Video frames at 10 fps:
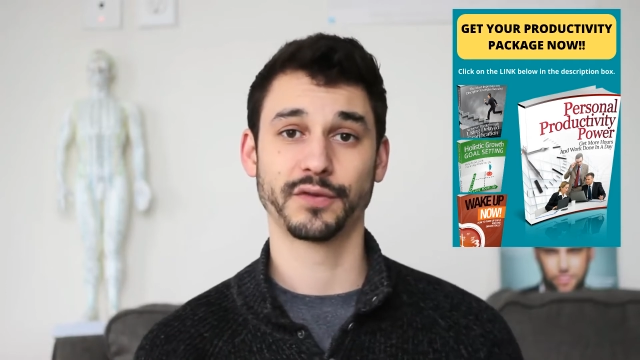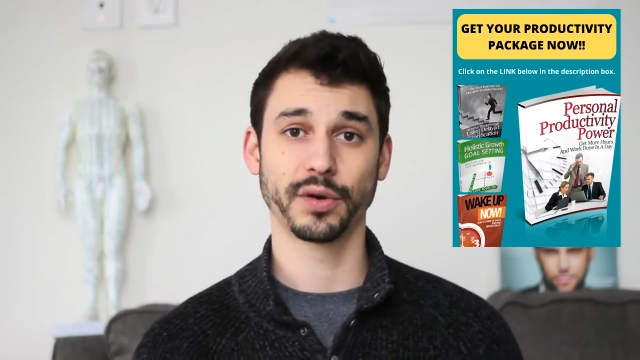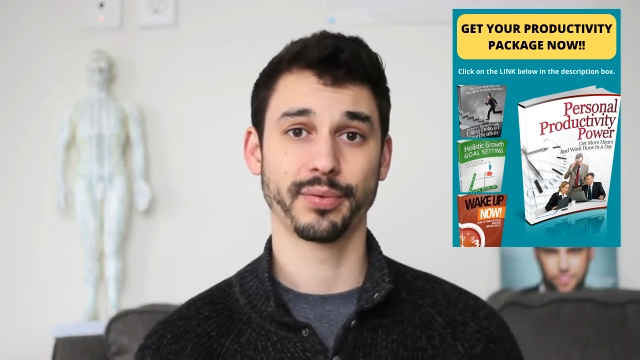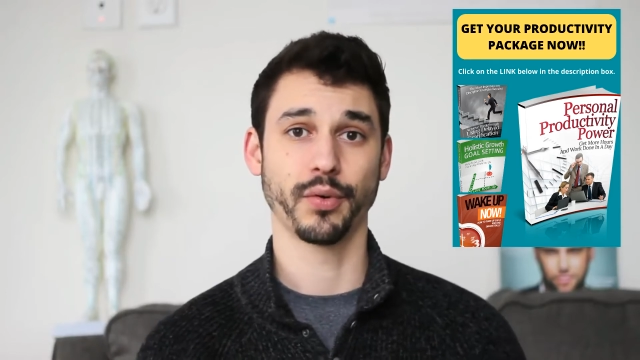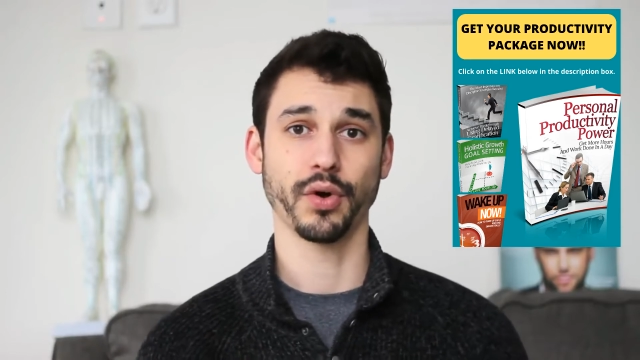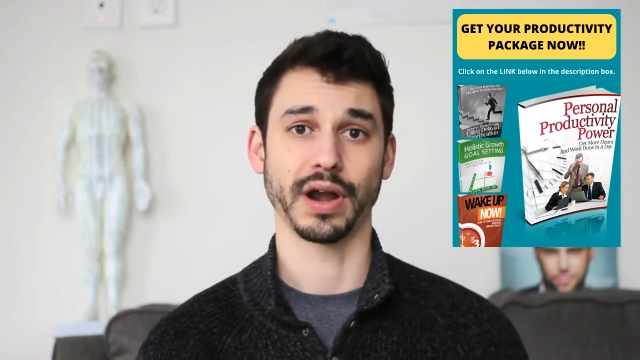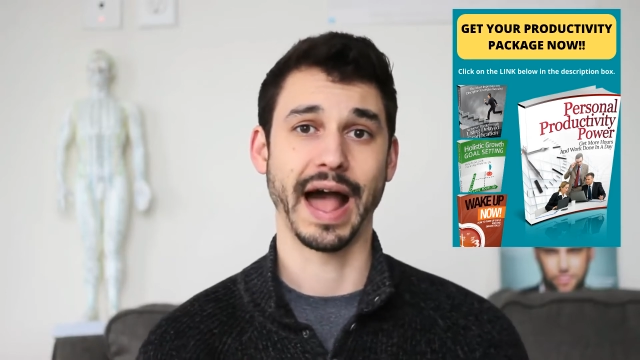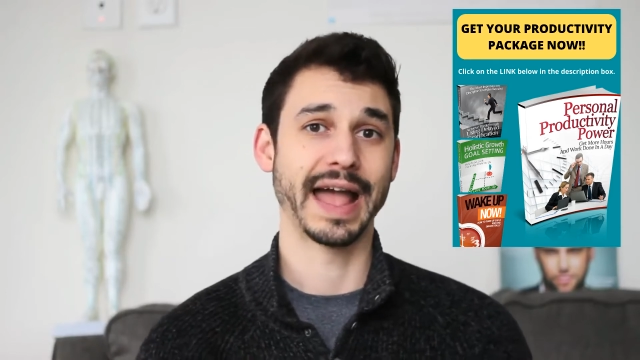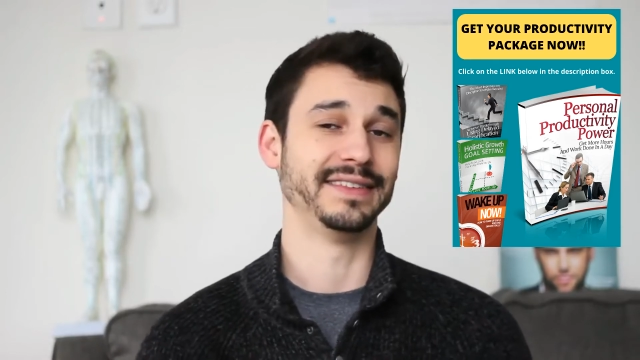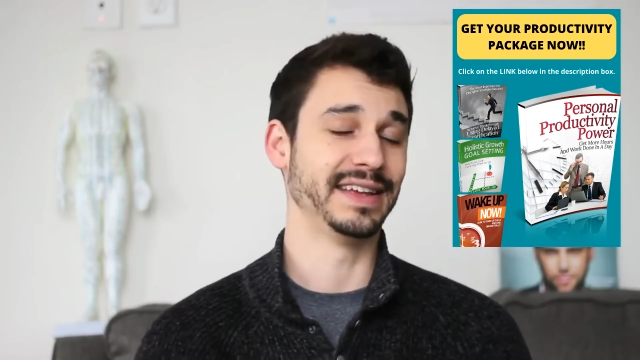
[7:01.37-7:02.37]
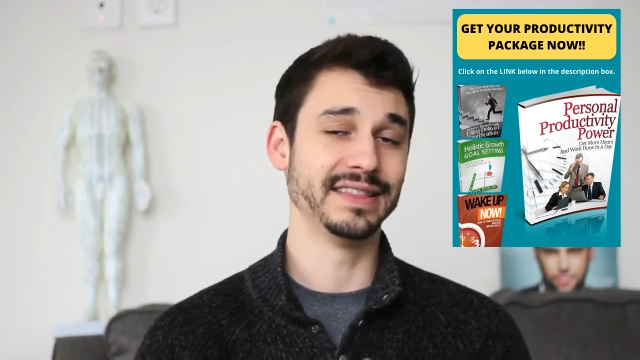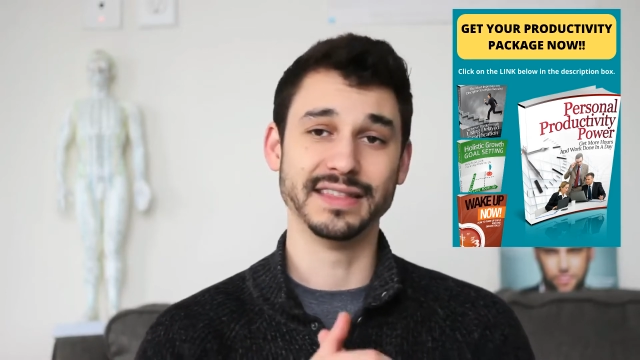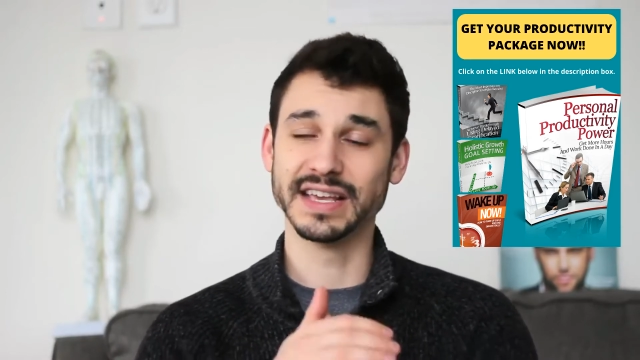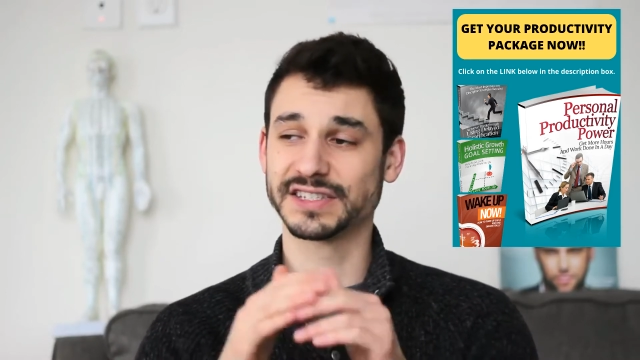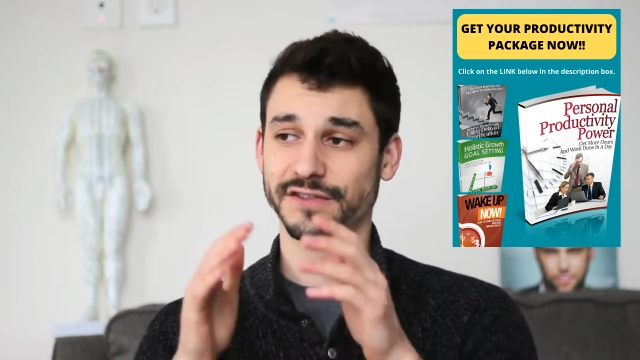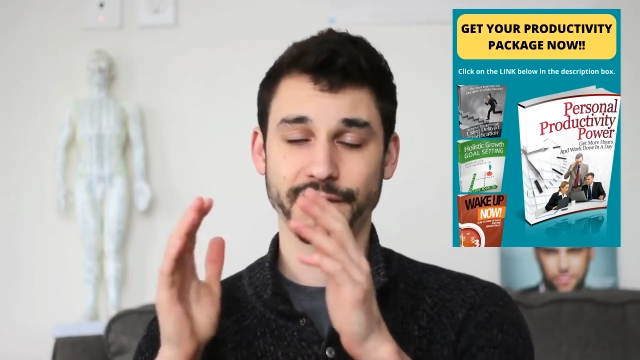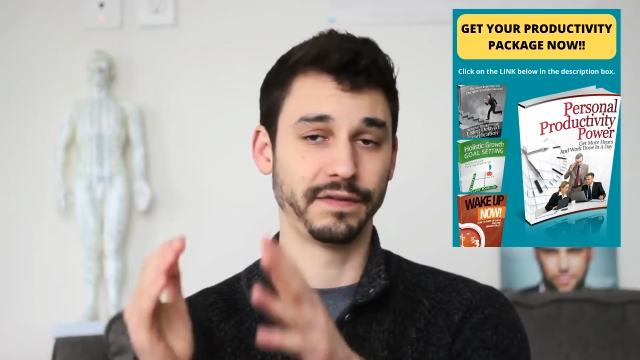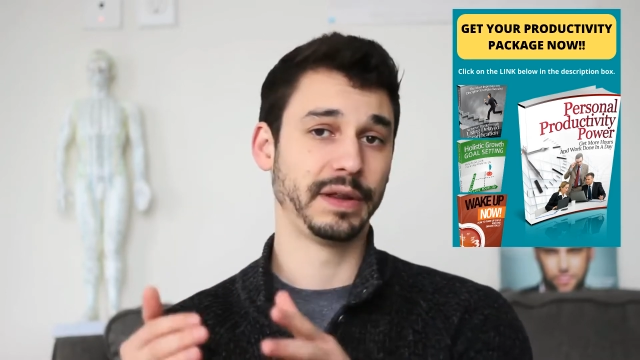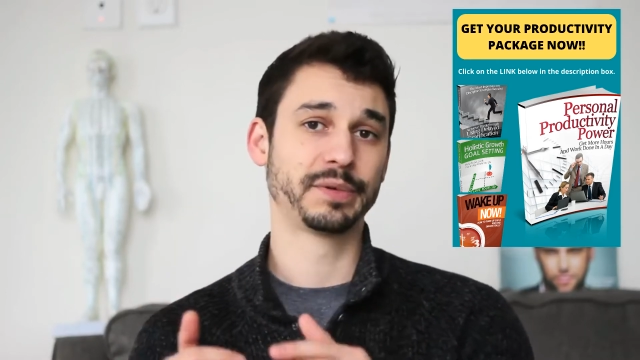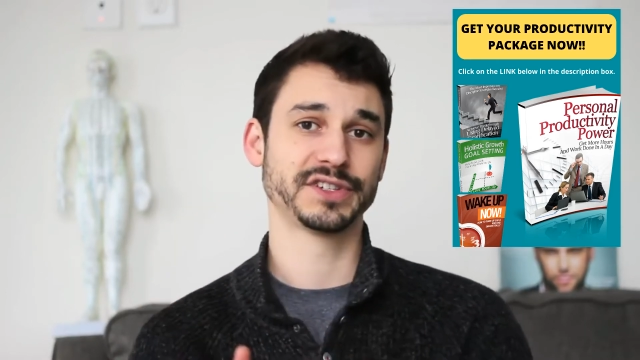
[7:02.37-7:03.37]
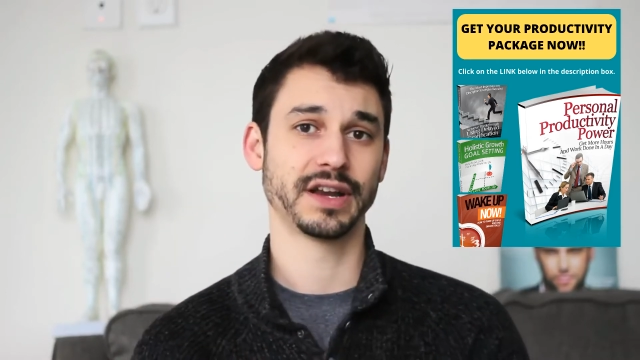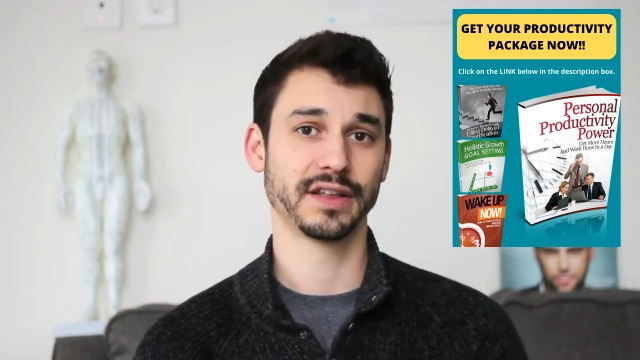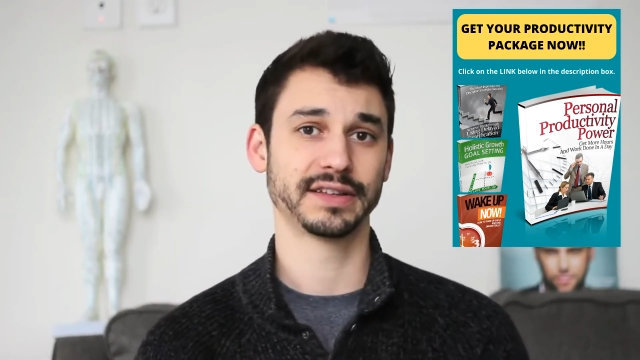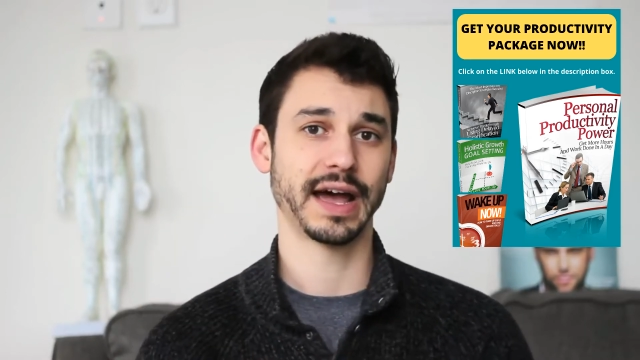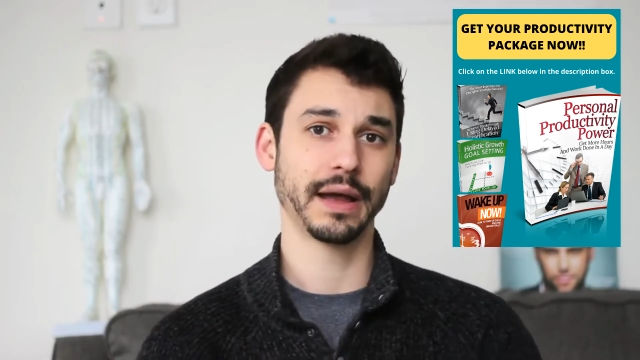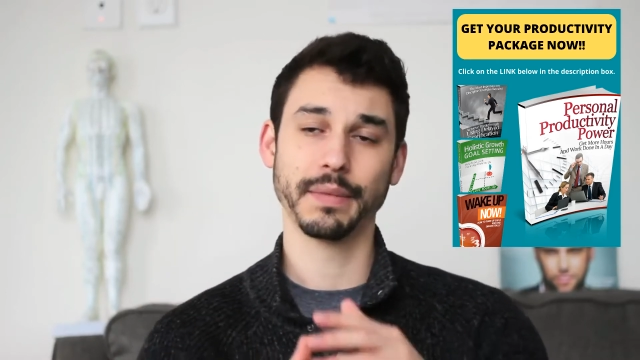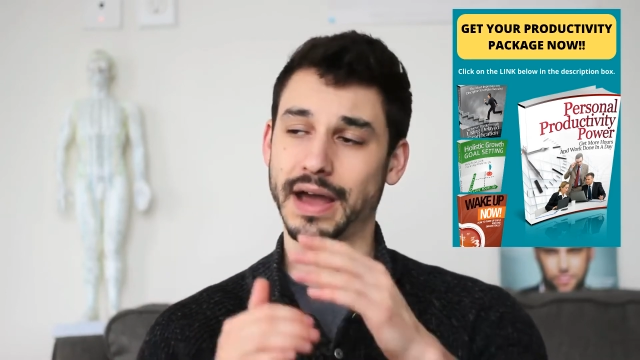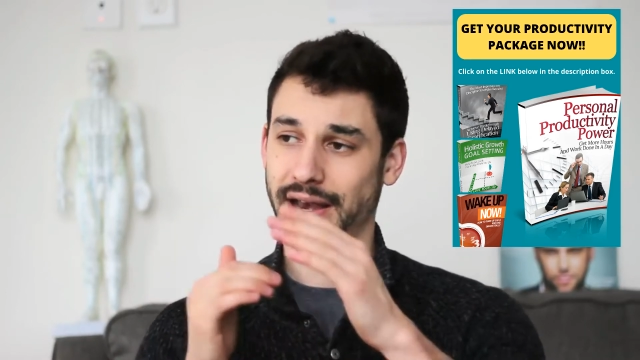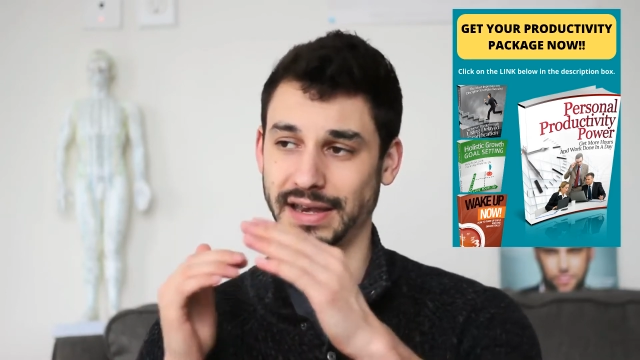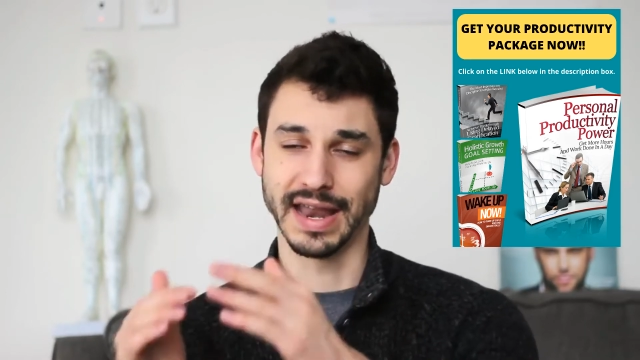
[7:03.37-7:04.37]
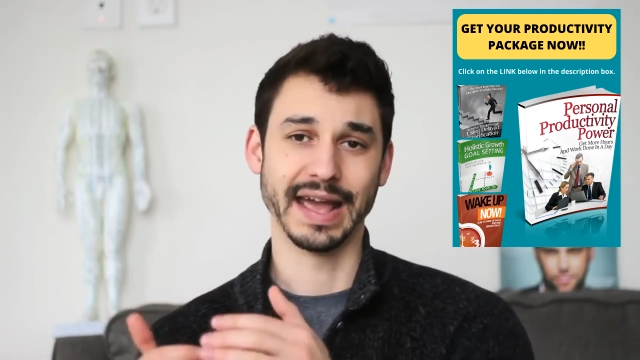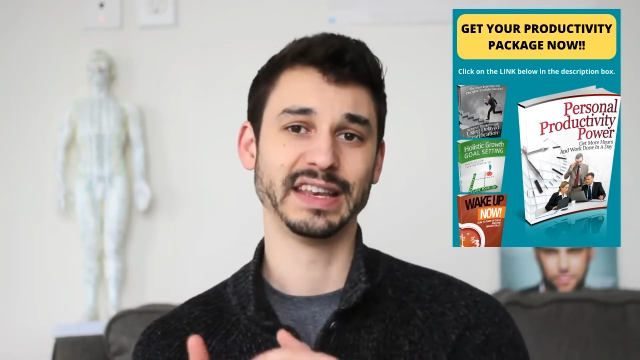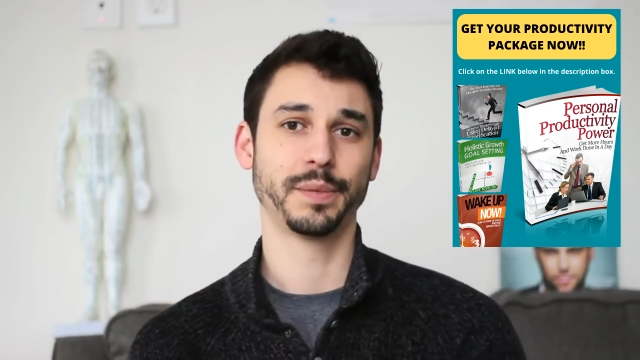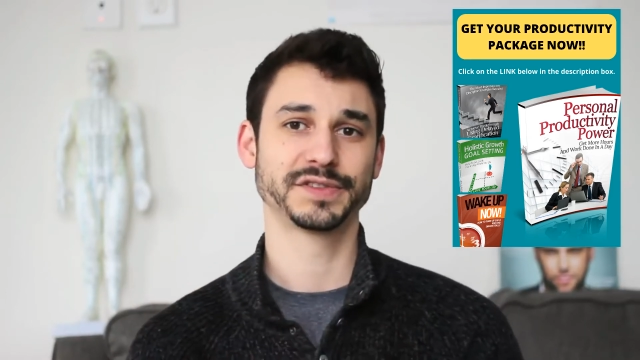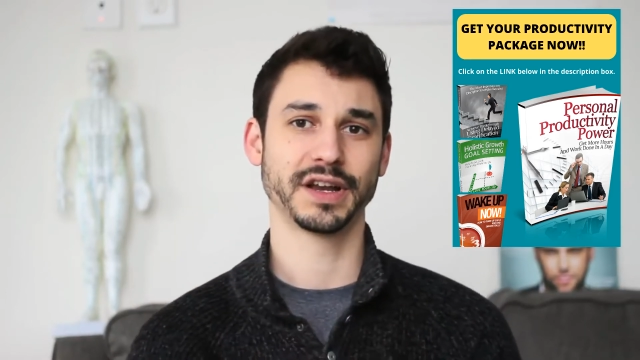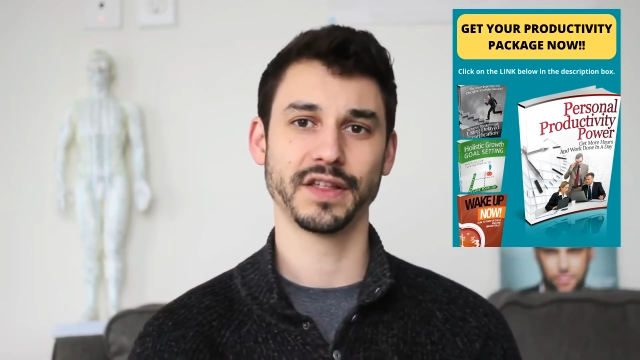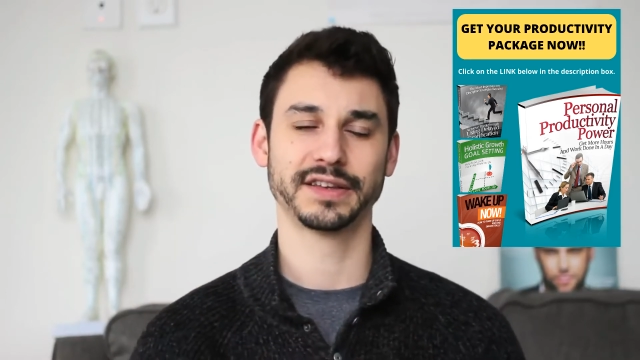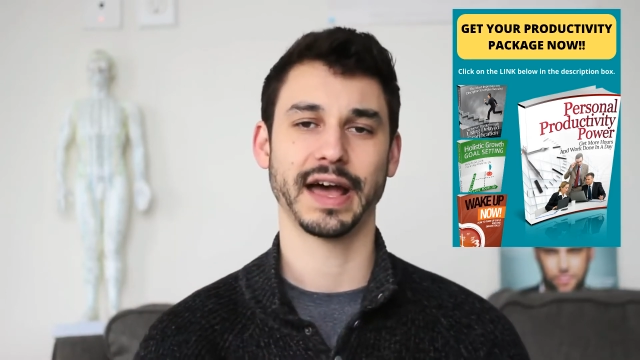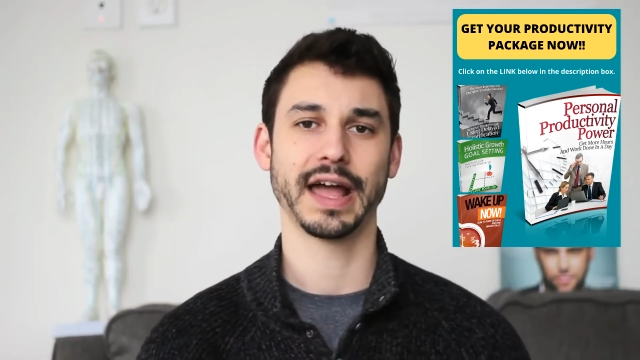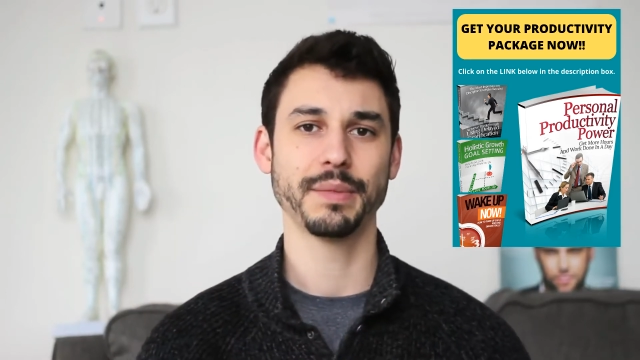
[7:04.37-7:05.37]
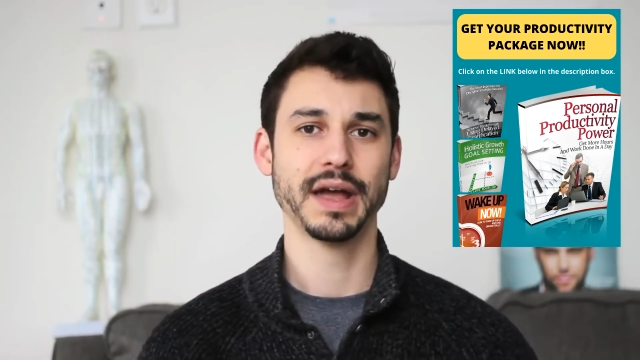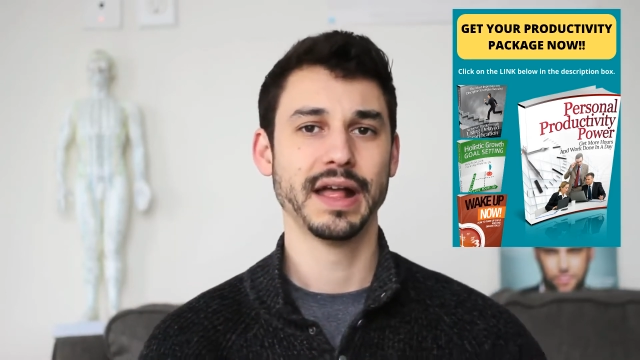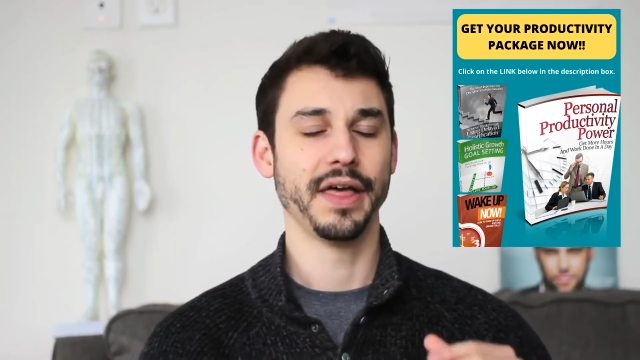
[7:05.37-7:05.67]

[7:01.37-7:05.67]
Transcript: give a report. I did this 50% of the time, 90% of the time.